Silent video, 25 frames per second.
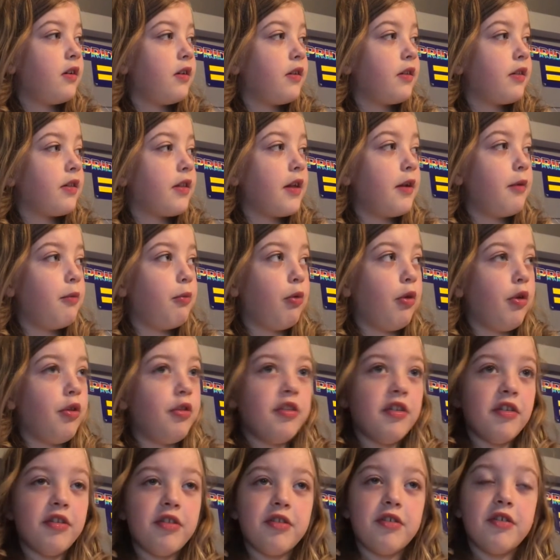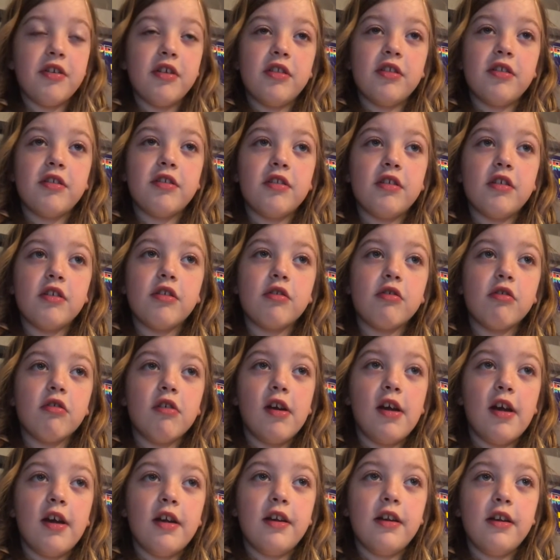Then Resistance is
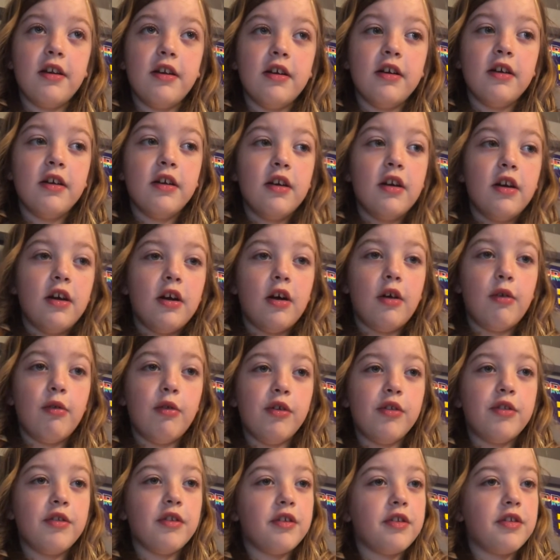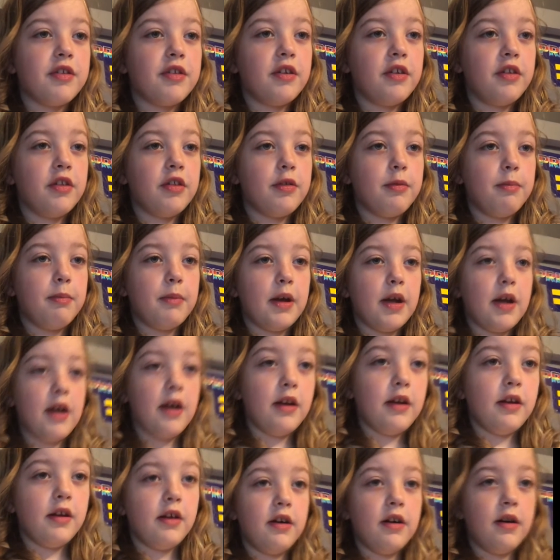created. A resistance
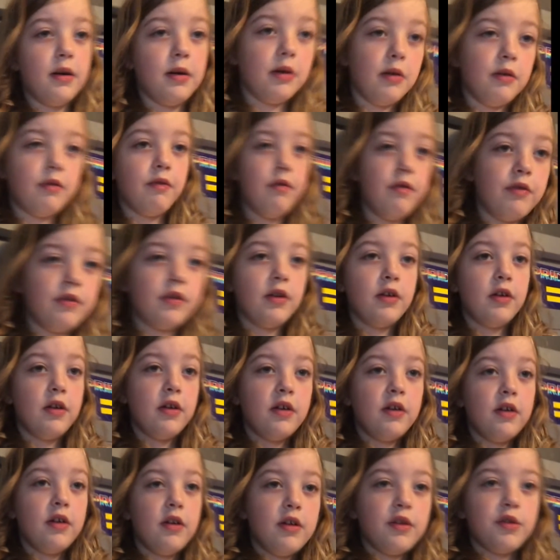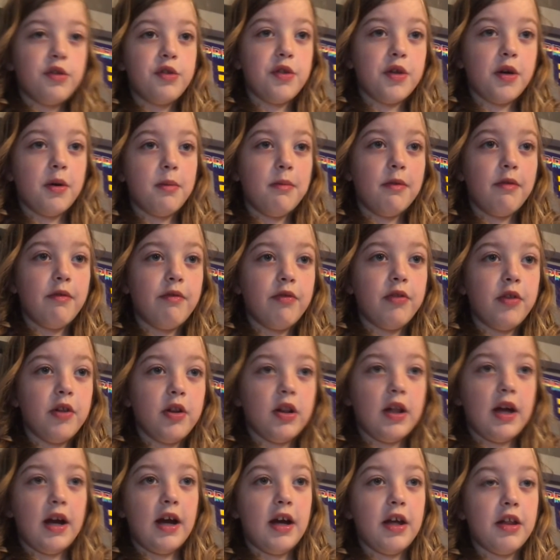made of some of the
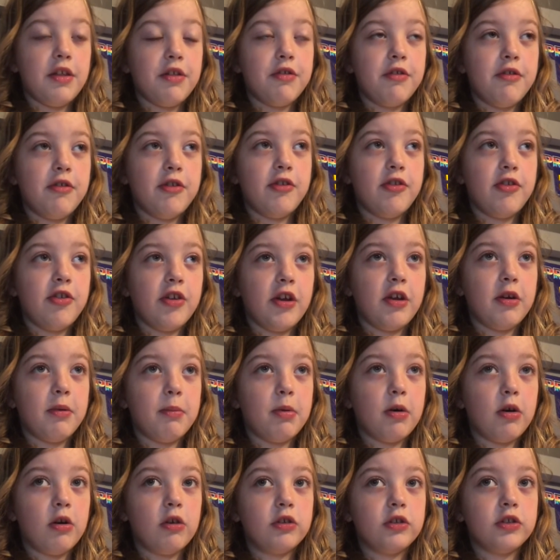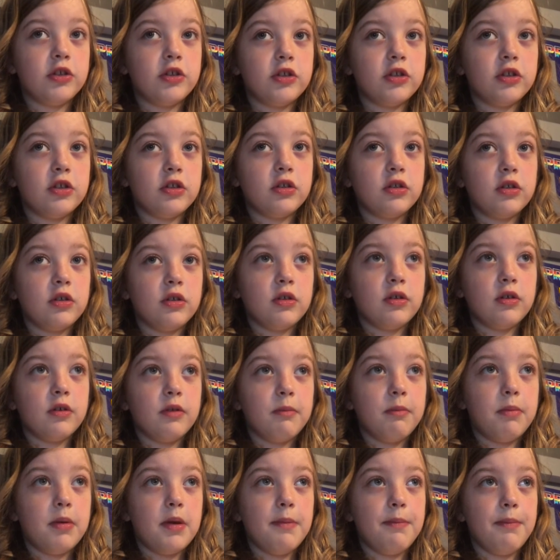last Jacob Arts
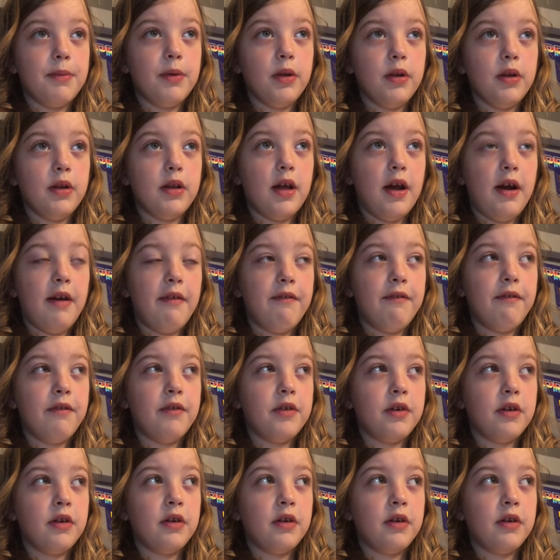people left.